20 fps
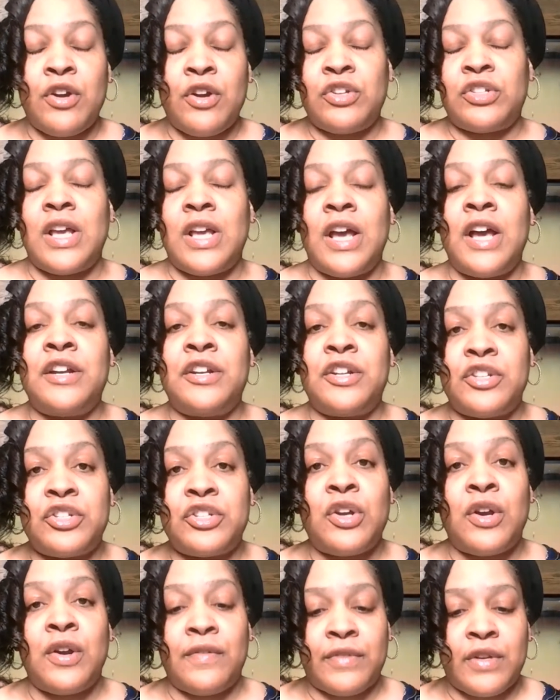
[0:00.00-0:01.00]
diverse
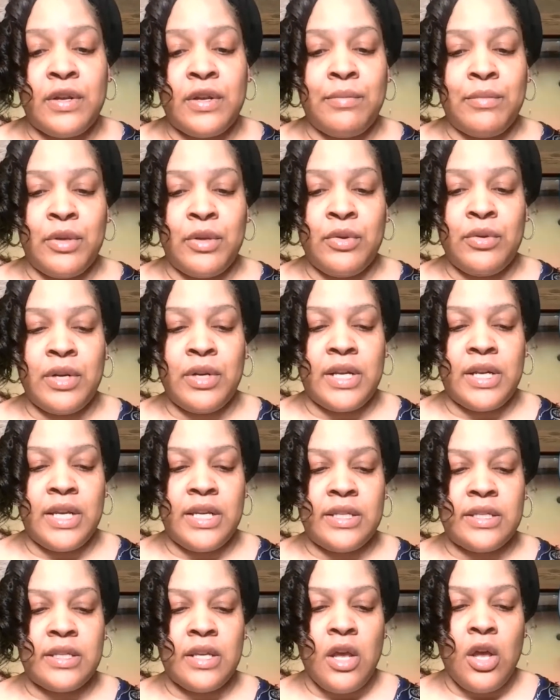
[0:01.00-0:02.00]
underserved
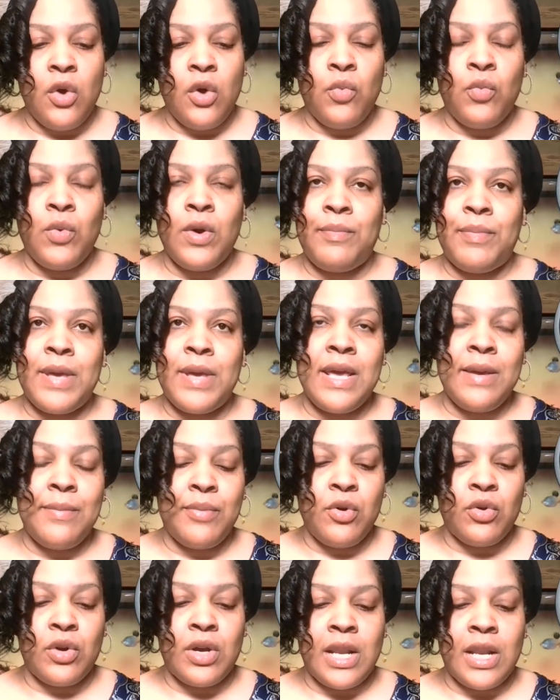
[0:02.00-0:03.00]
communities. When
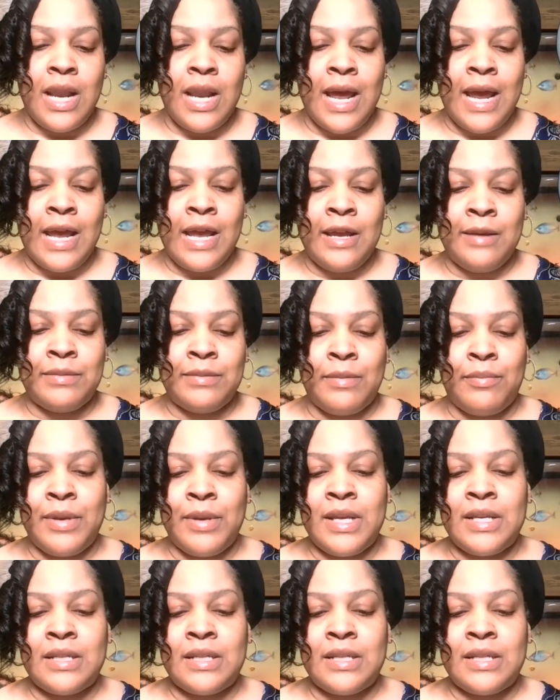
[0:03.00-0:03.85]
people claimed